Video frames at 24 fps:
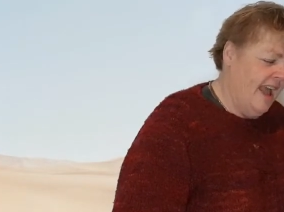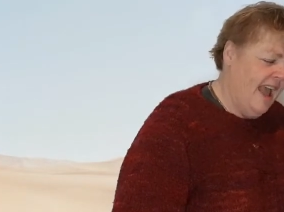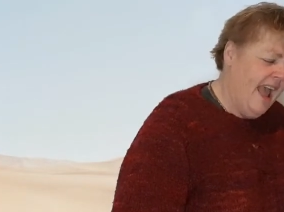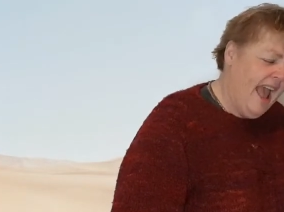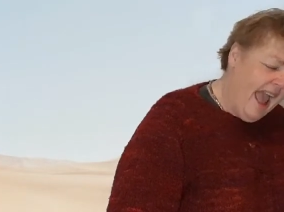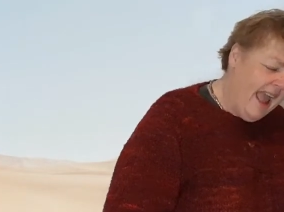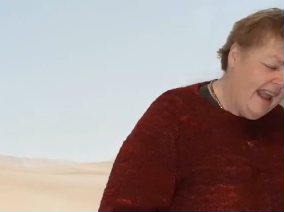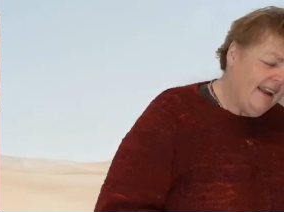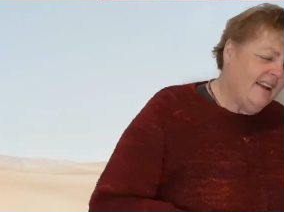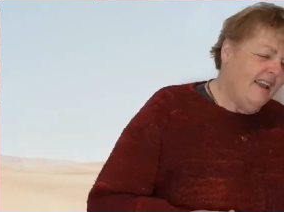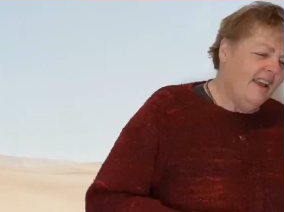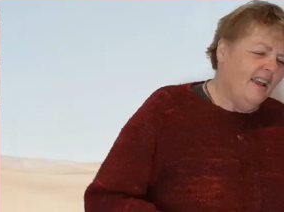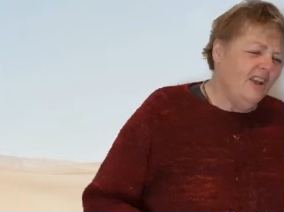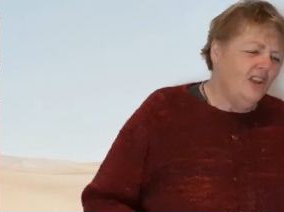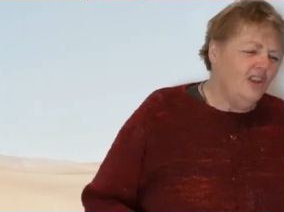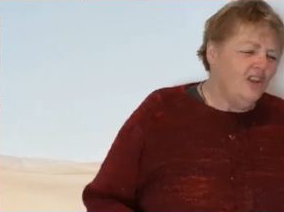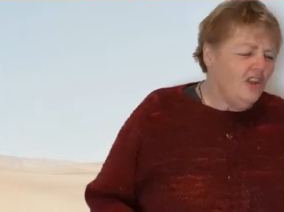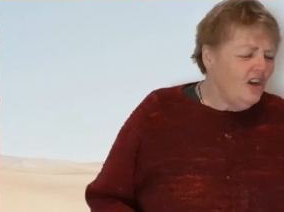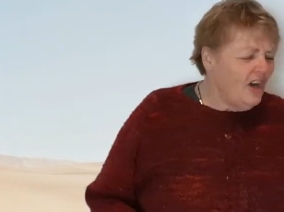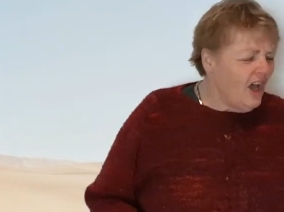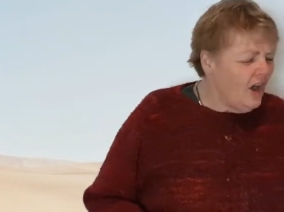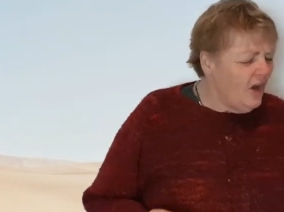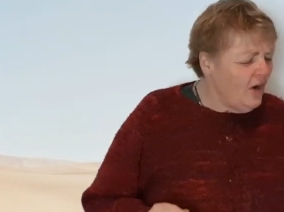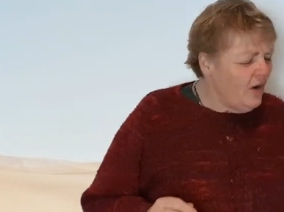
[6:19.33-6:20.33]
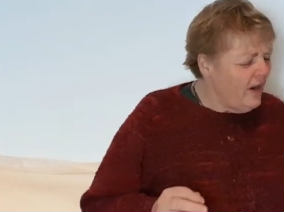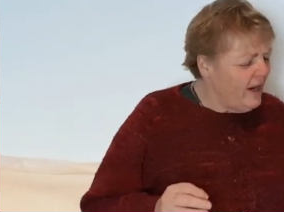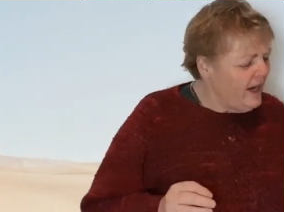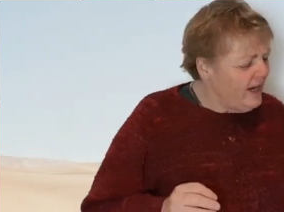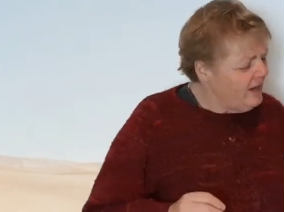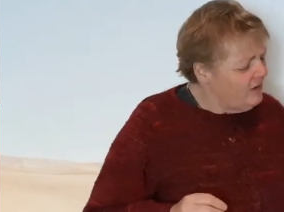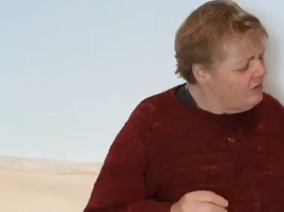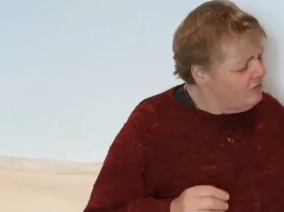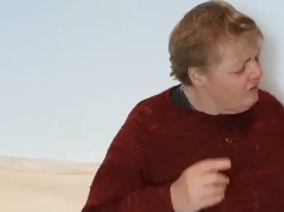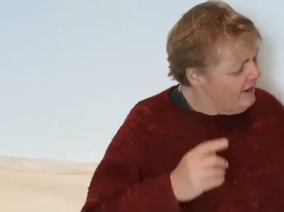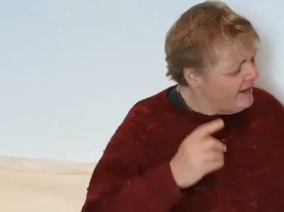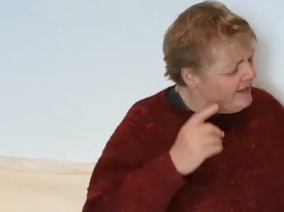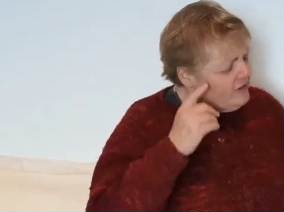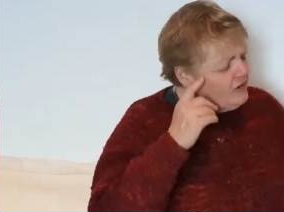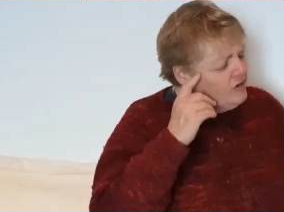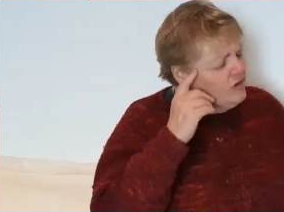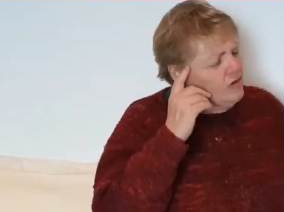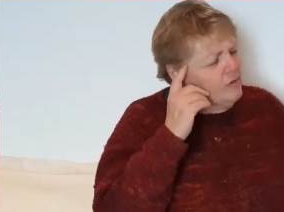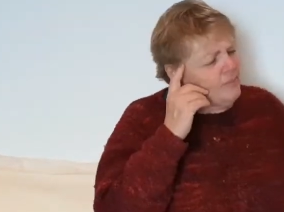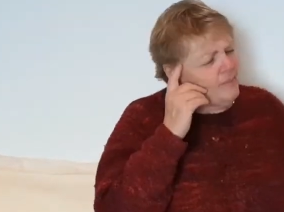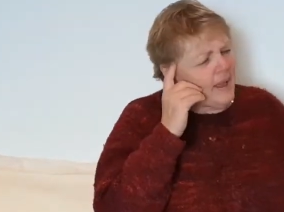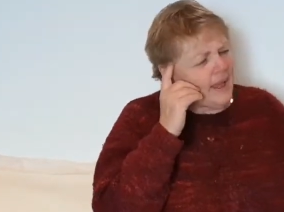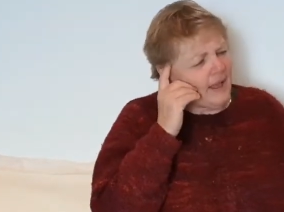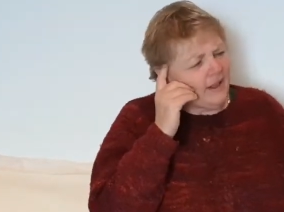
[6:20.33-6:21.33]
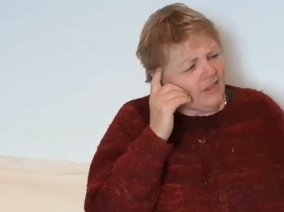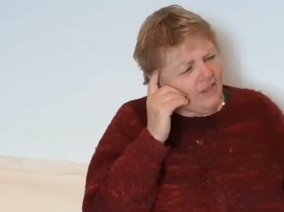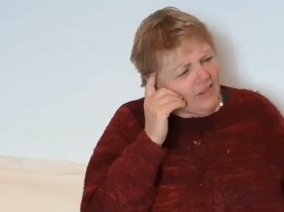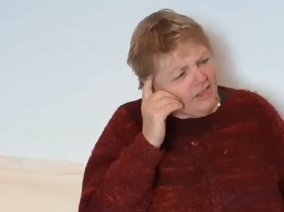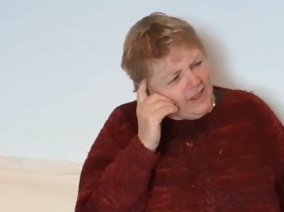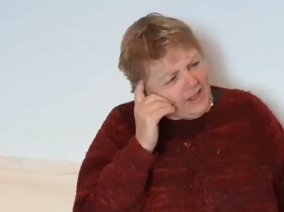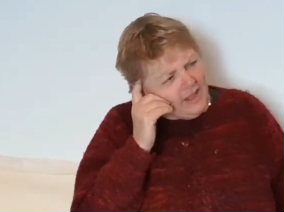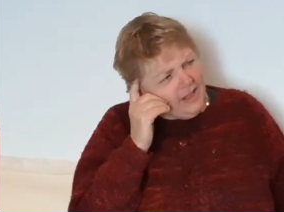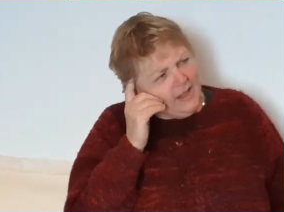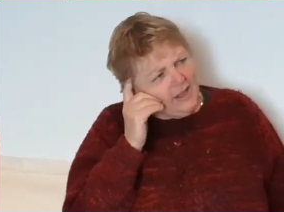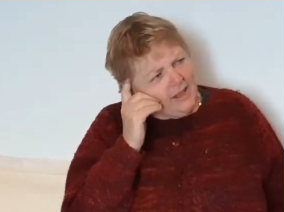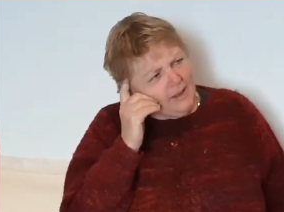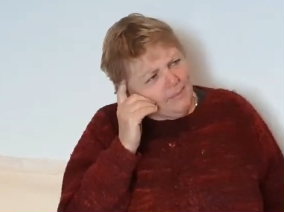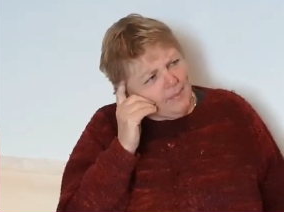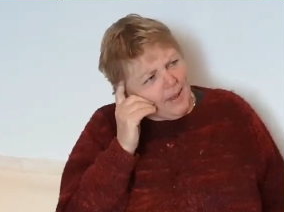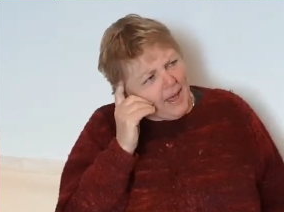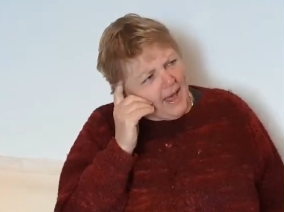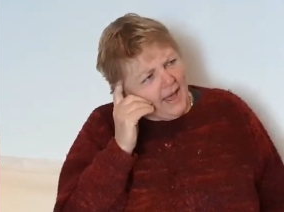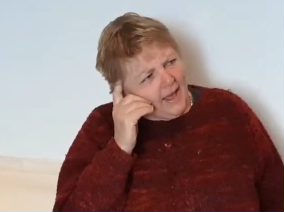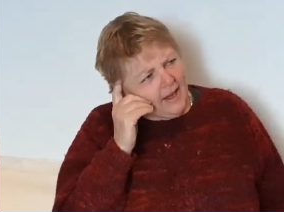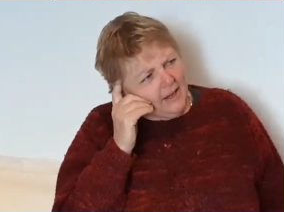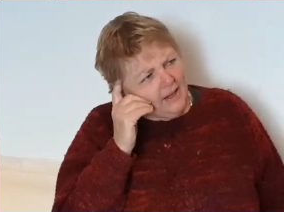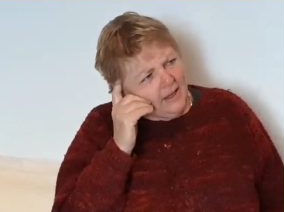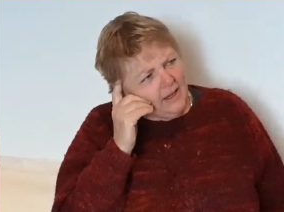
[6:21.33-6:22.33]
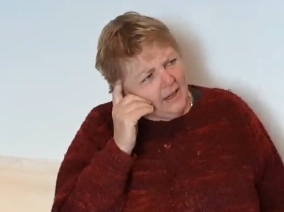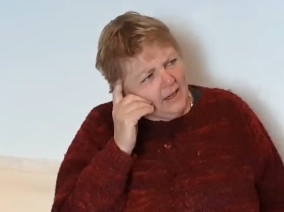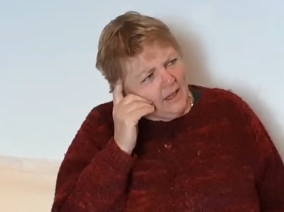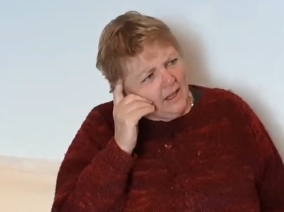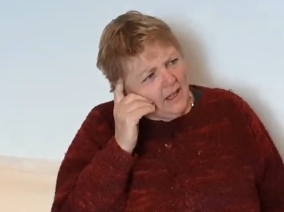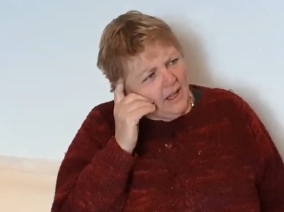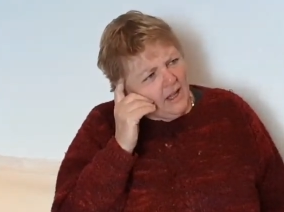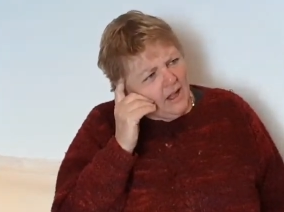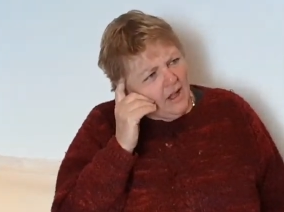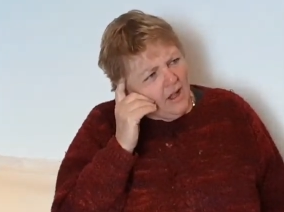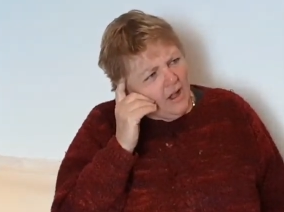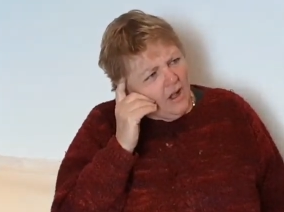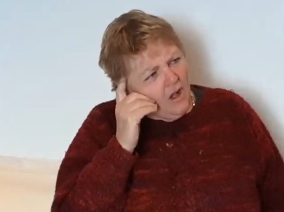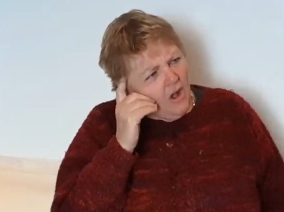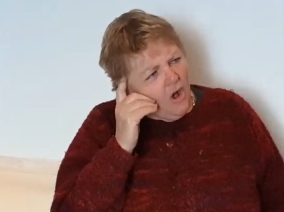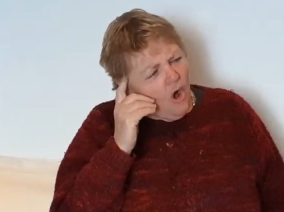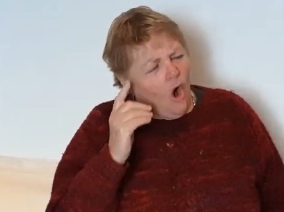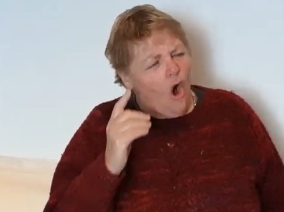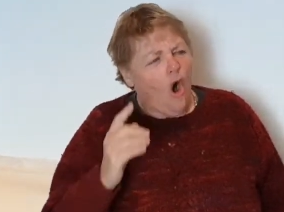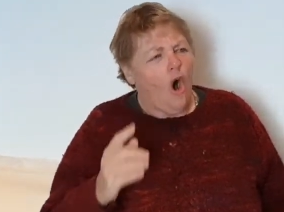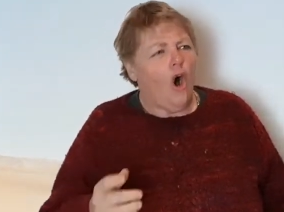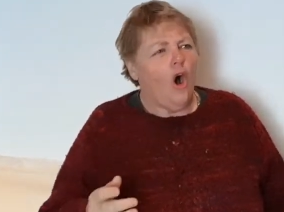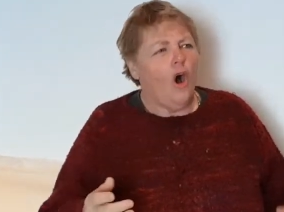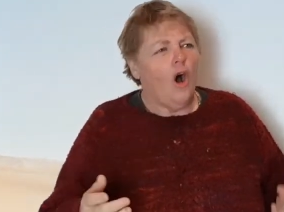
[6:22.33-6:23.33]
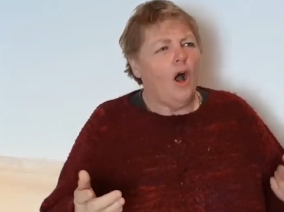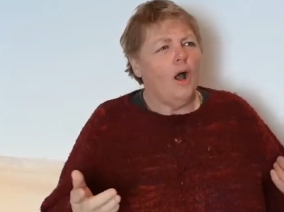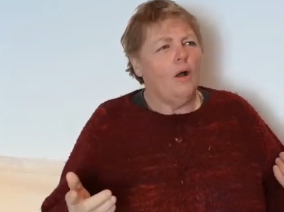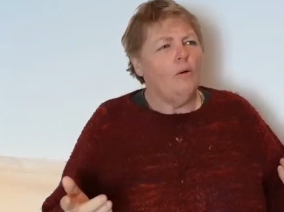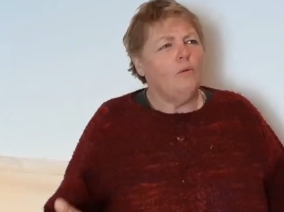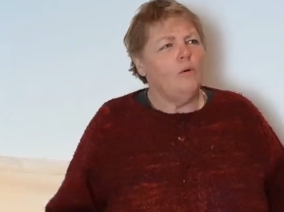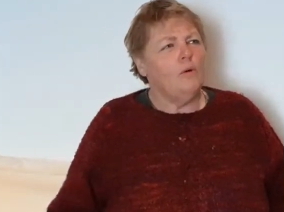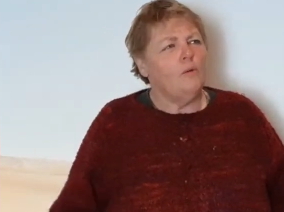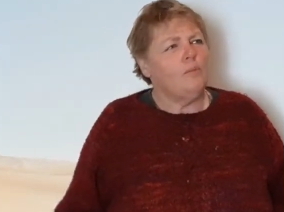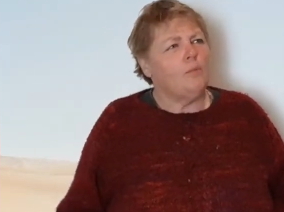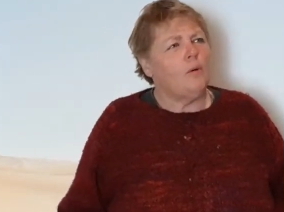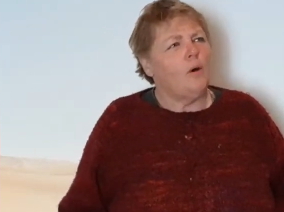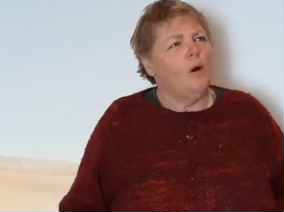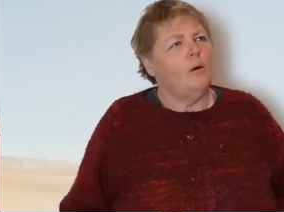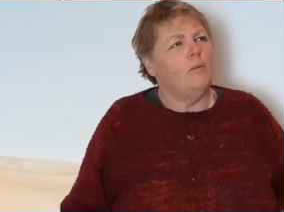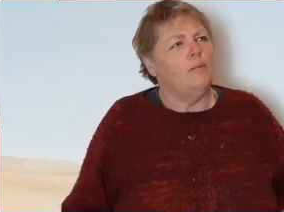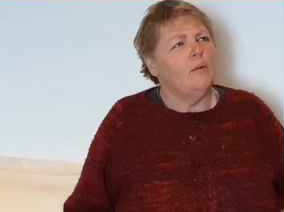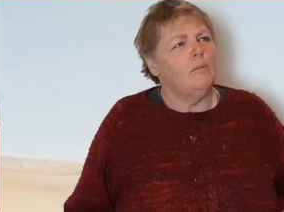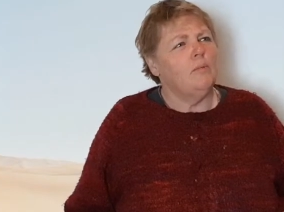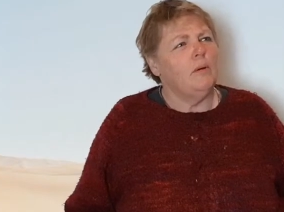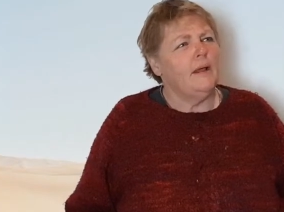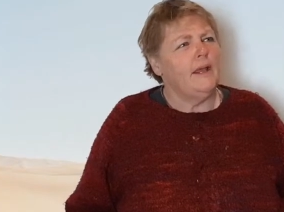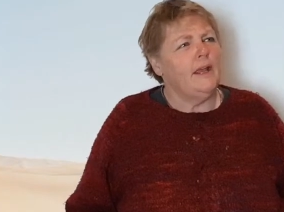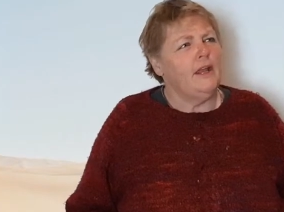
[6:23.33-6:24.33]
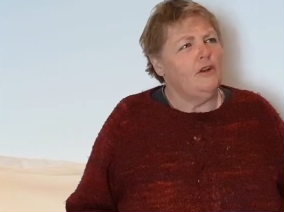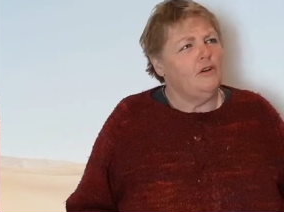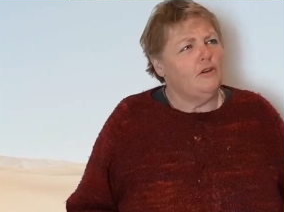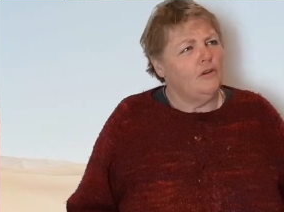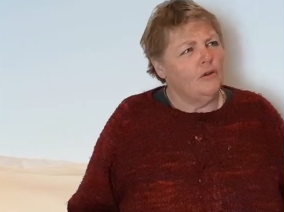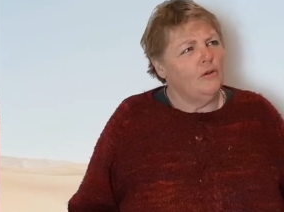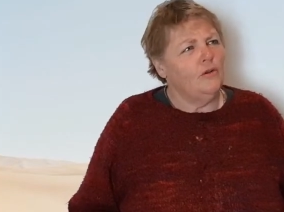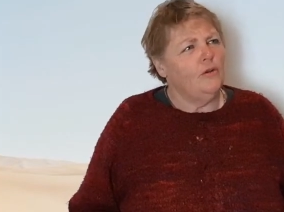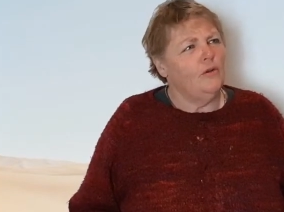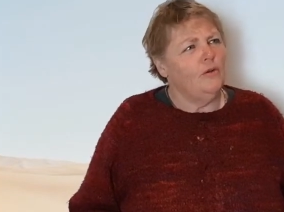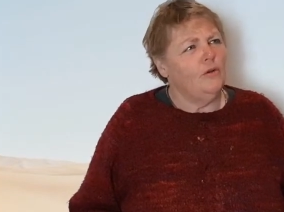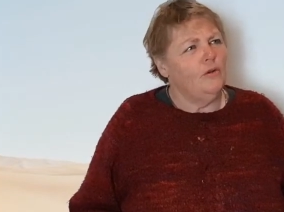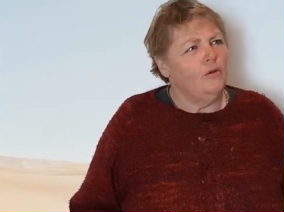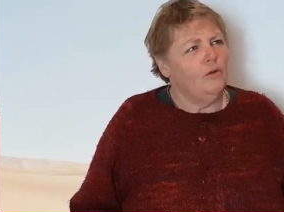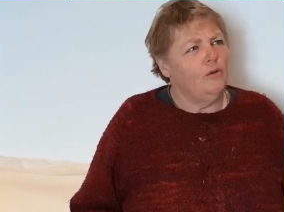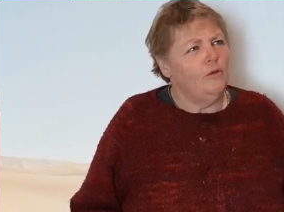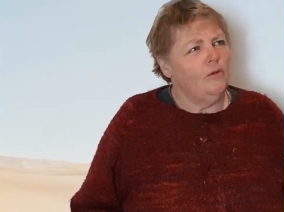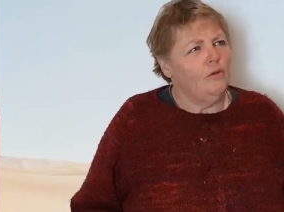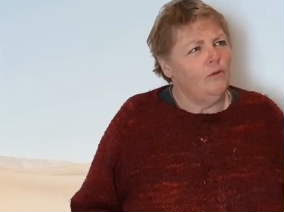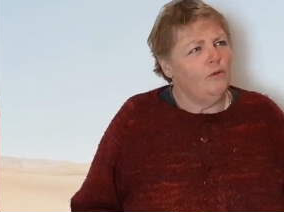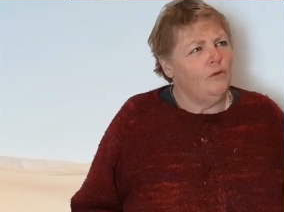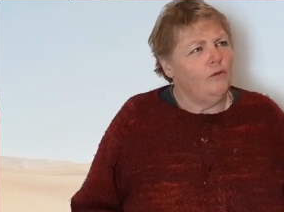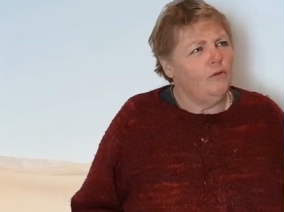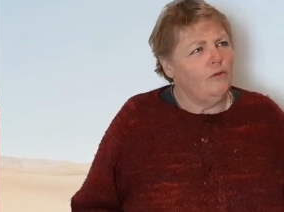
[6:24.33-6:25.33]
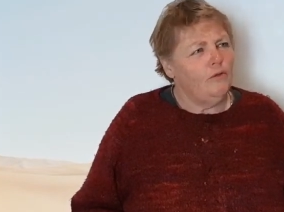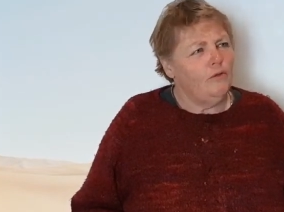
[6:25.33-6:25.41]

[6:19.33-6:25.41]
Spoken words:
And, you know, in retrospect, thinking about it, I would probably do